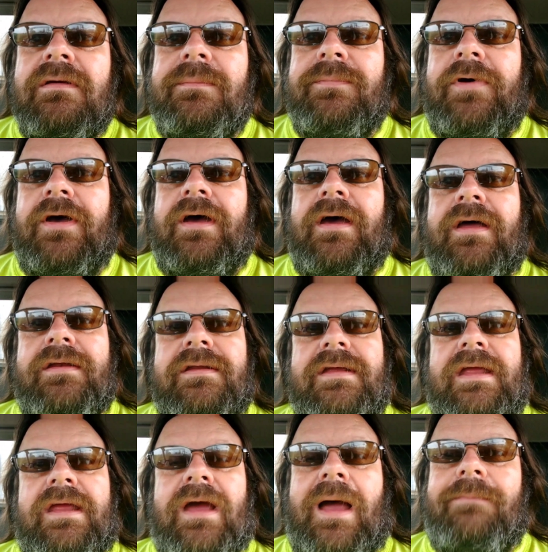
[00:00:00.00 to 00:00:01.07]
But
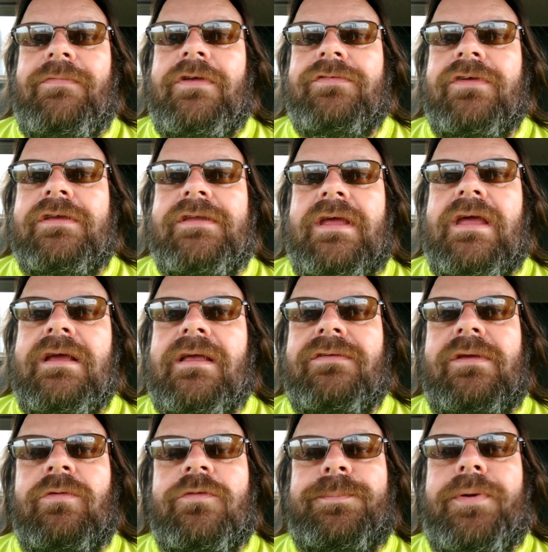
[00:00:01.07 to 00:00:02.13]
he obviously did, because
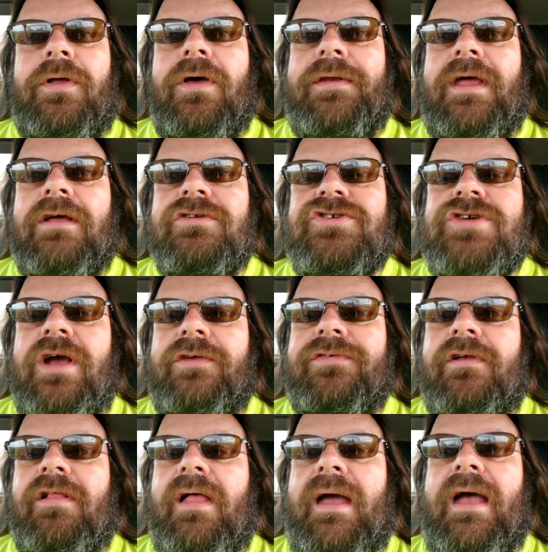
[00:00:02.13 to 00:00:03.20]
he was pulling out chunks
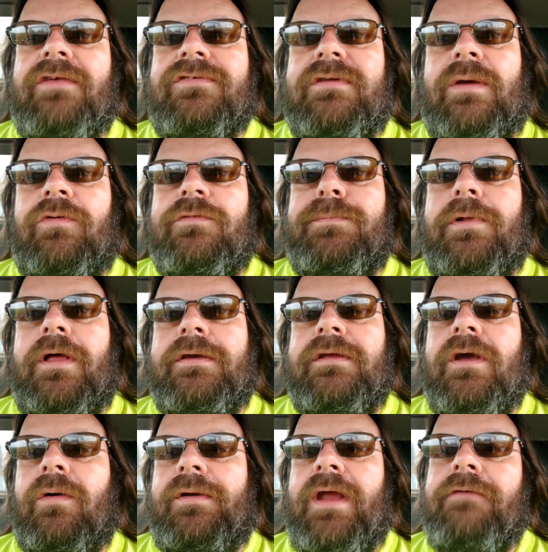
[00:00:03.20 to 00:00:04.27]
of glass and there was blood
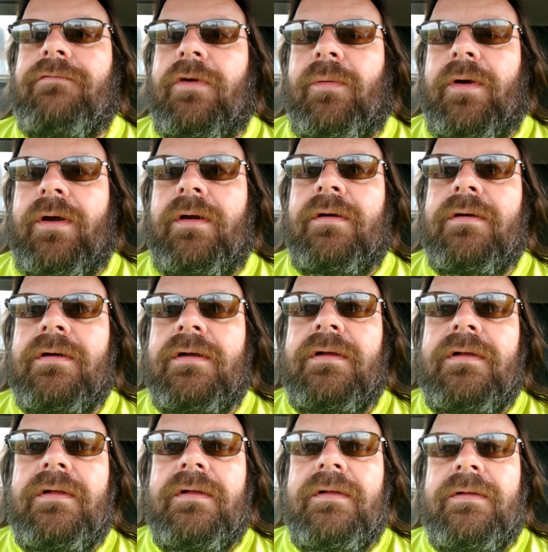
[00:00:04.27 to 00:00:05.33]
going everywhere.
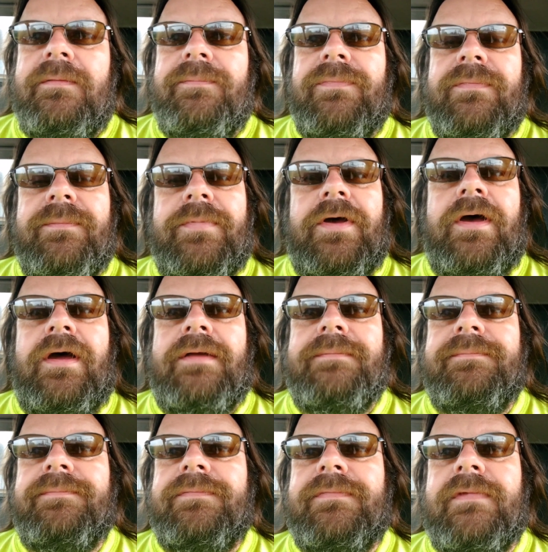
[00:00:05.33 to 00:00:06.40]
But,
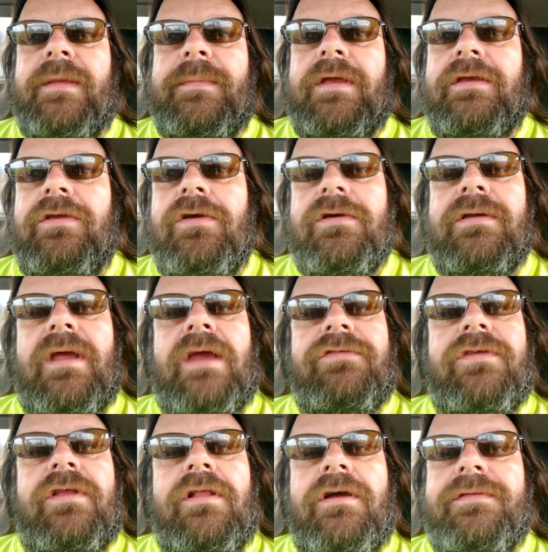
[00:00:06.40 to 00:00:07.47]
I mean, you can
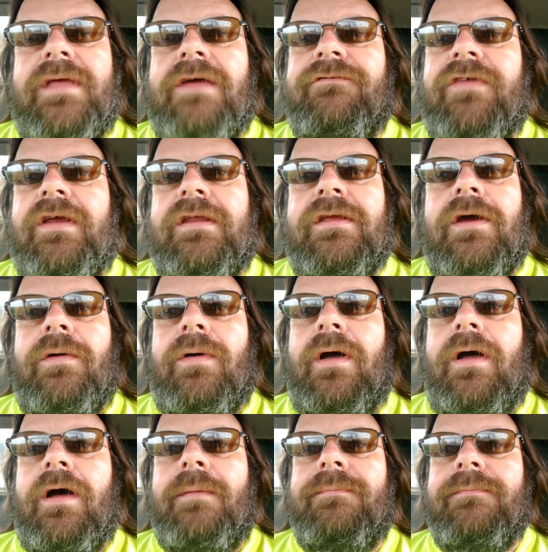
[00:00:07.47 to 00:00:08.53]
actually look that video
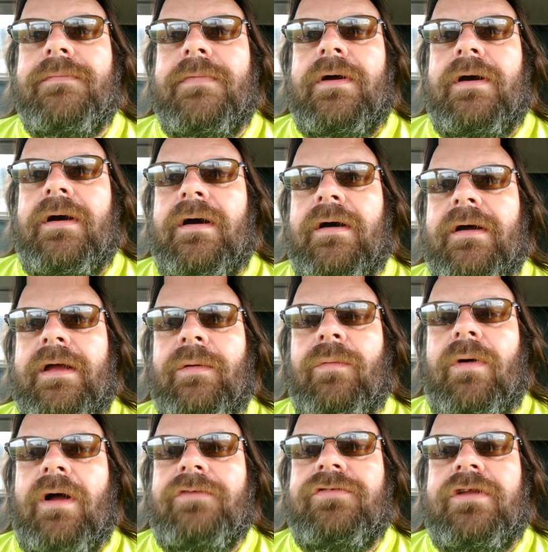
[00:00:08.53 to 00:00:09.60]
up and
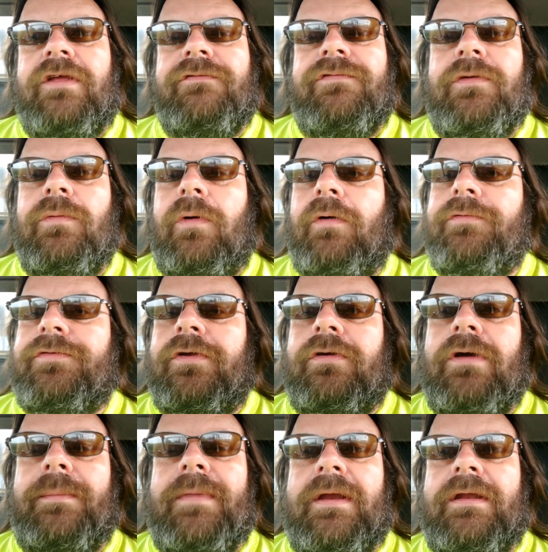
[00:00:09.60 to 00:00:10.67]
watch it if you want
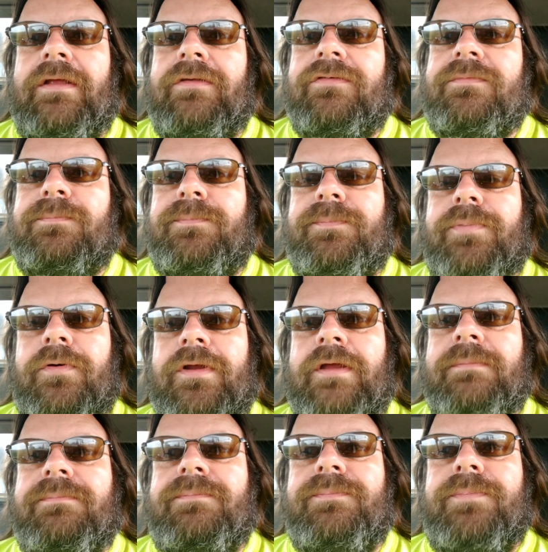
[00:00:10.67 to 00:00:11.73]
to. I mean, it's pretty
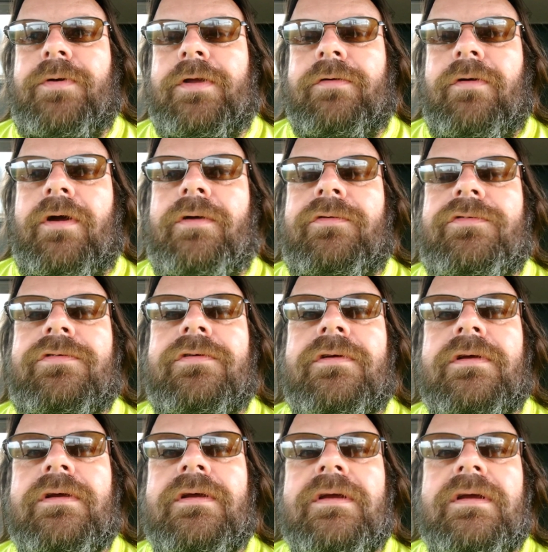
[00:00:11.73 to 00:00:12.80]
gross.
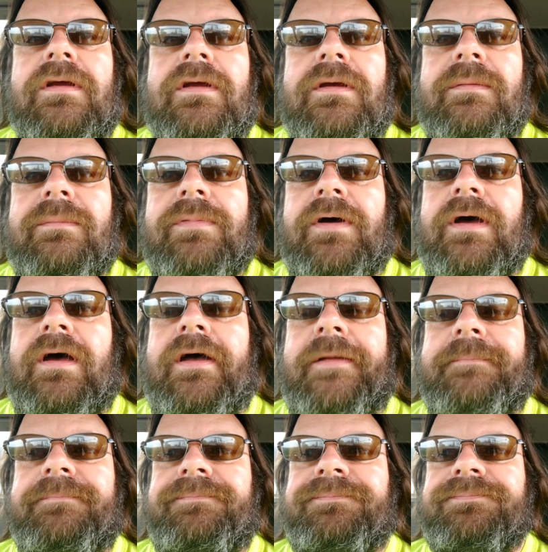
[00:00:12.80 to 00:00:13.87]
But,
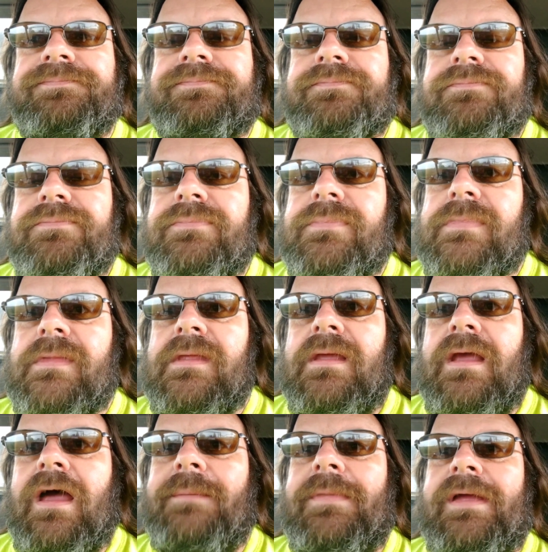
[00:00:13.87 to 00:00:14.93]

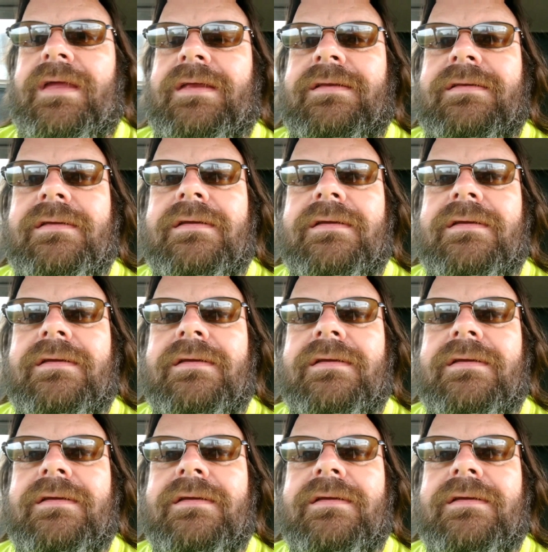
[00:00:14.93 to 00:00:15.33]
I mean,